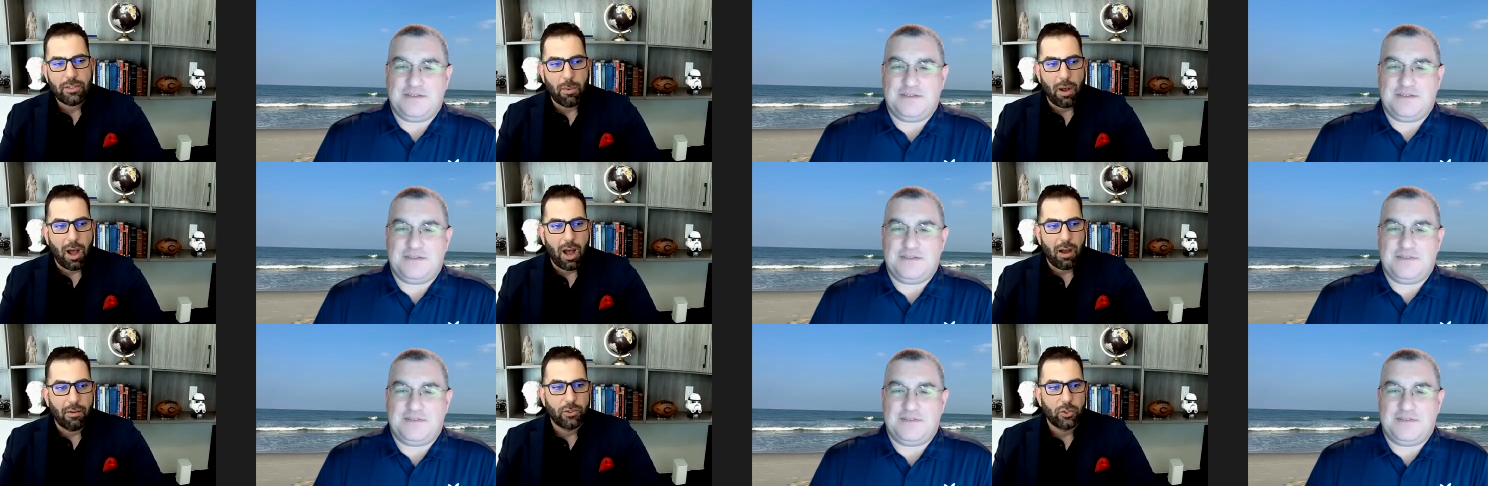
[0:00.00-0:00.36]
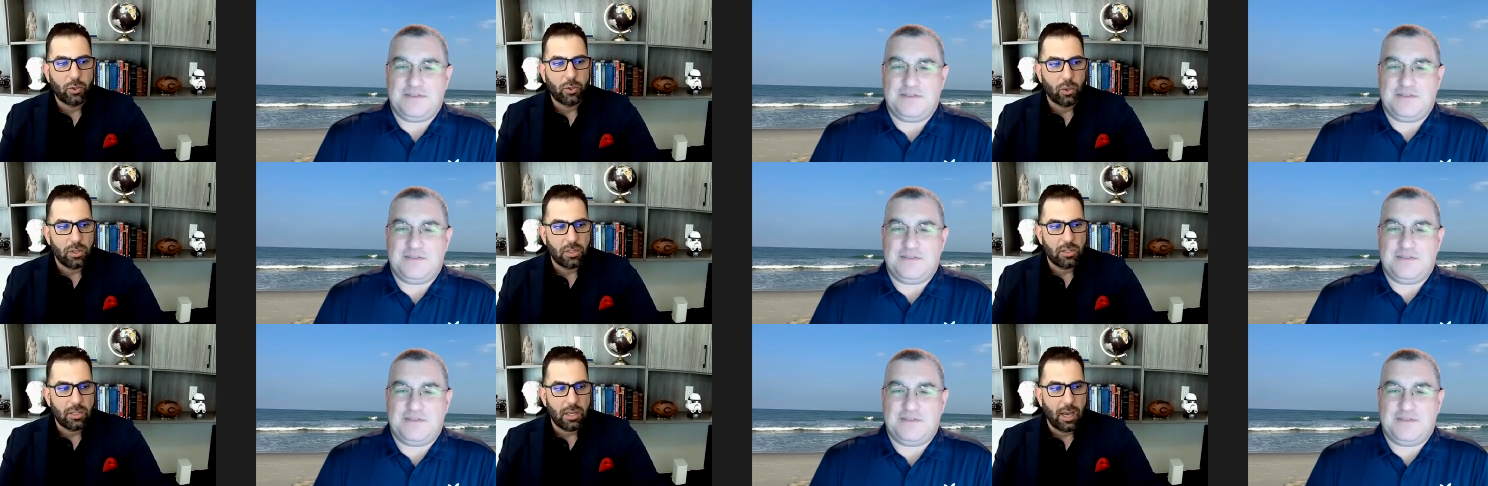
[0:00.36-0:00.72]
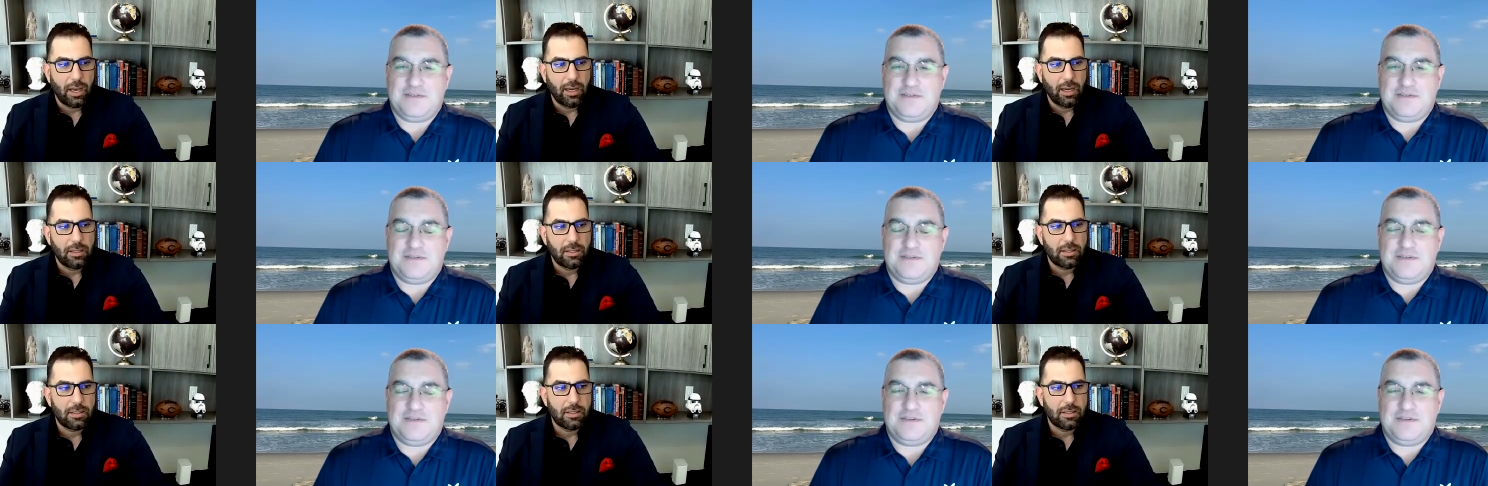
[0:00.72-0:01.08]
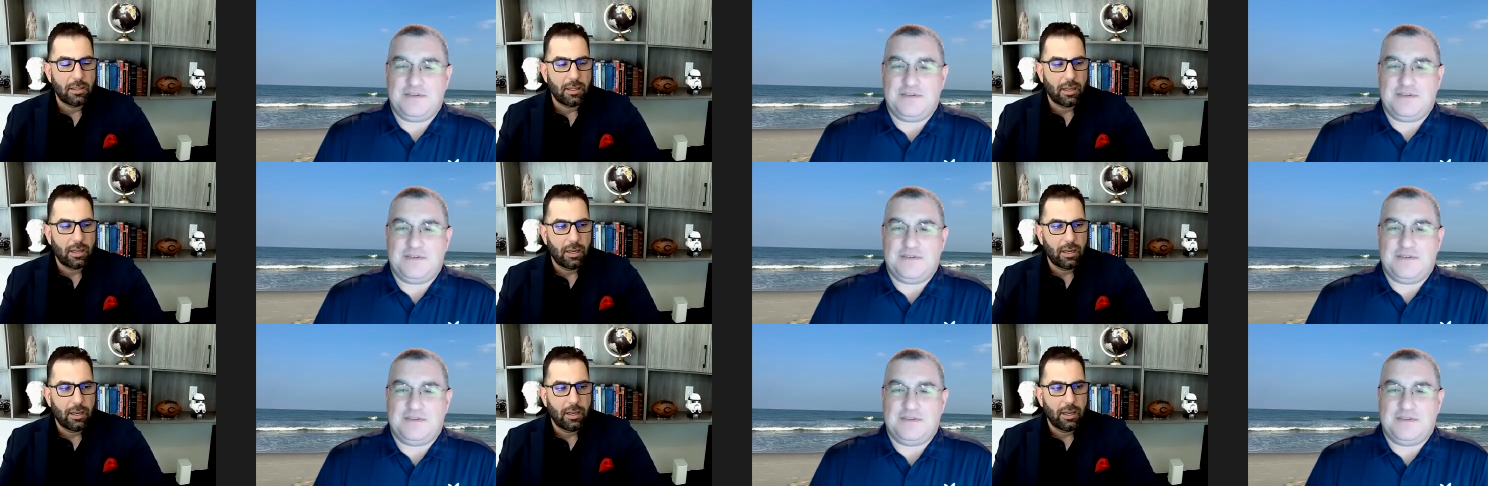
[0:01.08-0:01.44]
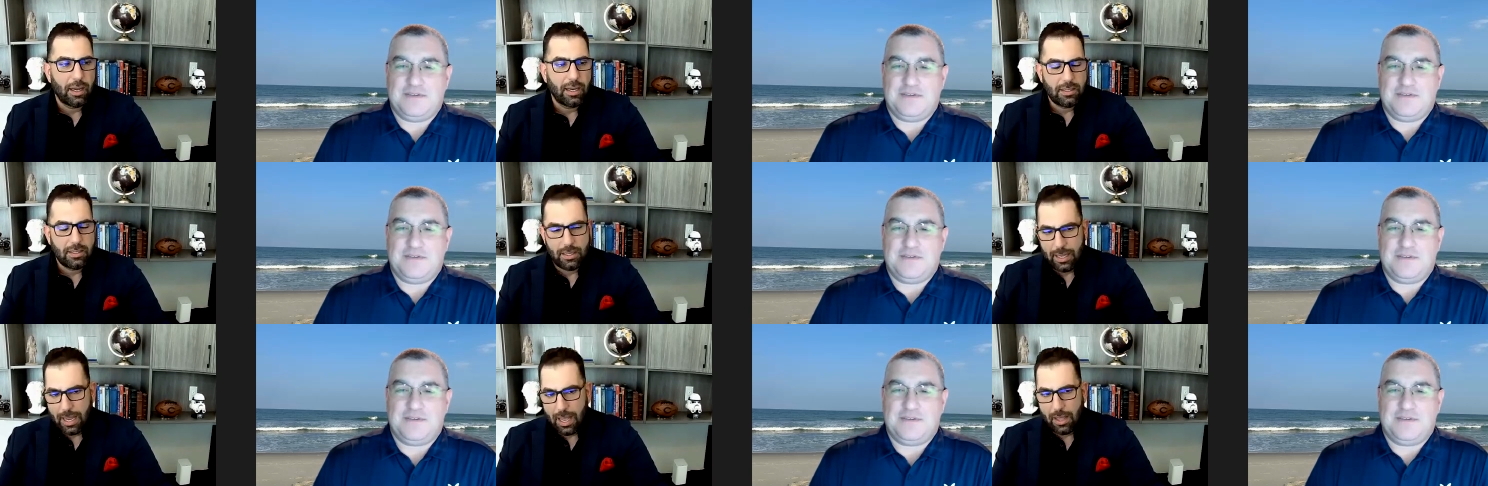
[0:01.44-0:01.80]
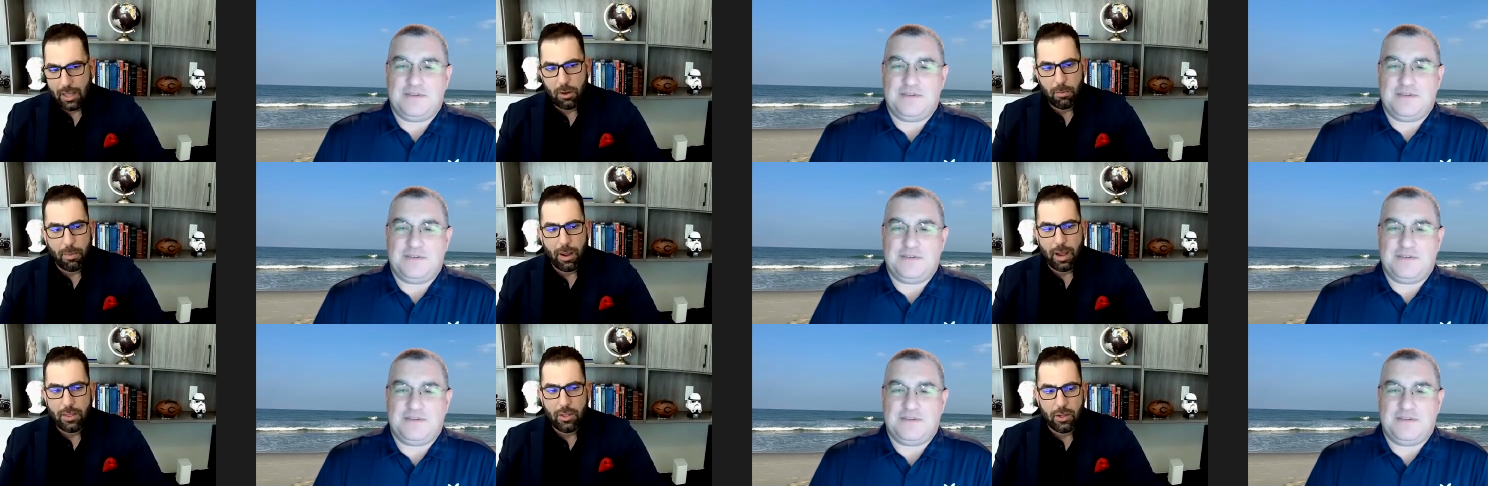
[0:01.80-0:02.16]
Speaker 1: some offshore sites. I said, yeah,
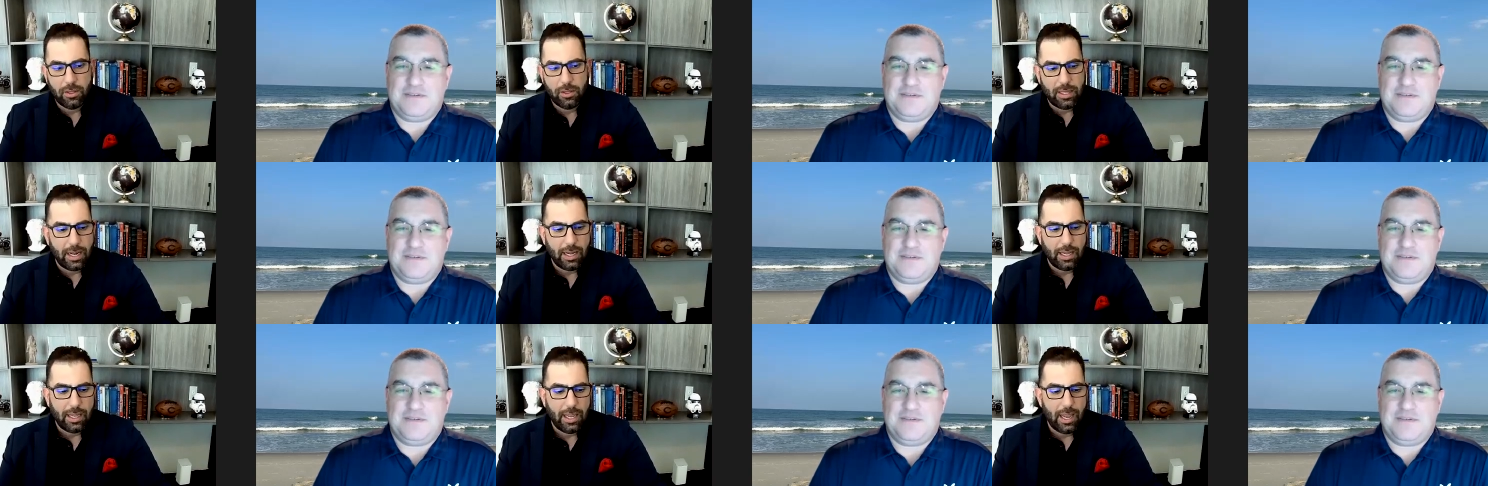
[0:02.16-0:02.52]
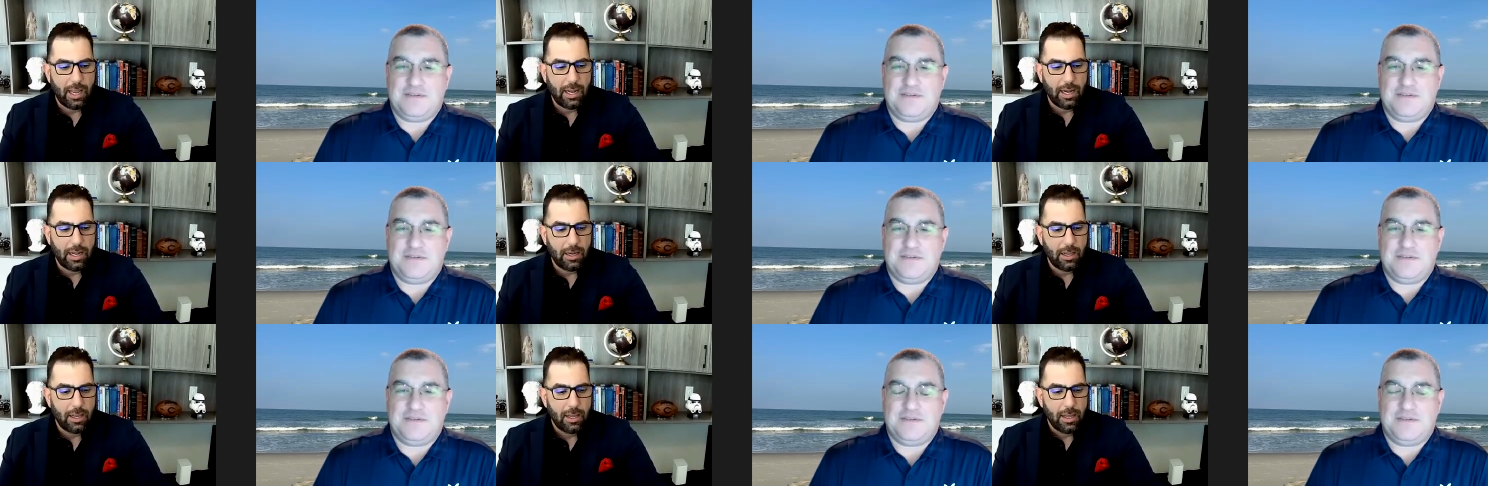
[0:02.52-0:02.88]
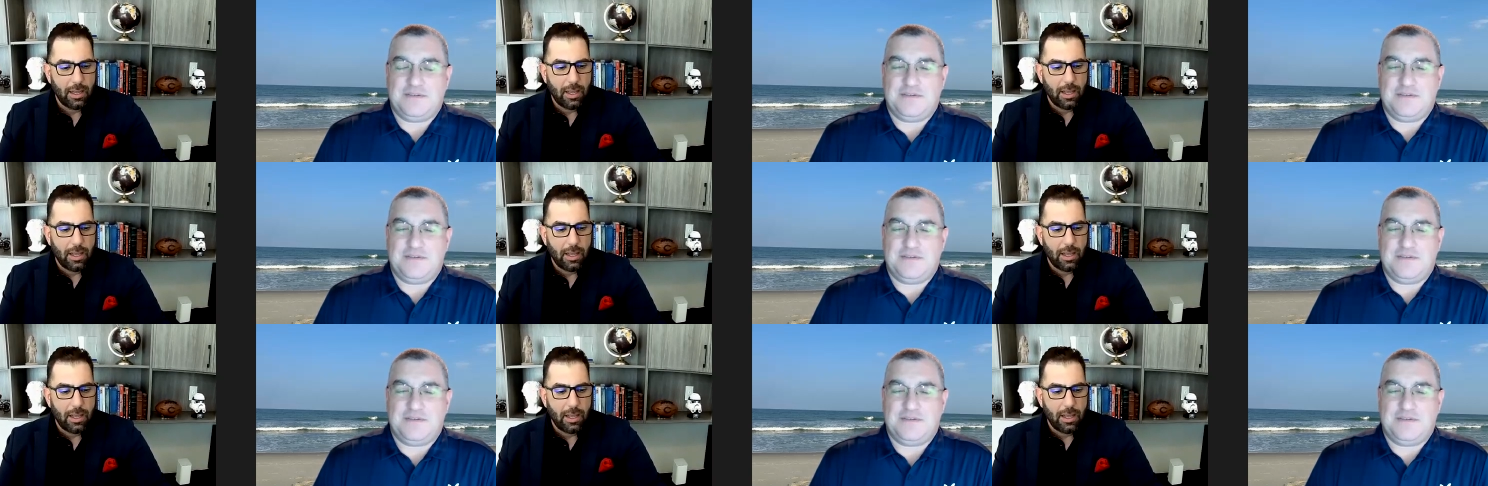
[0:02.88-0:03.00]
they're mine. They're dedicated.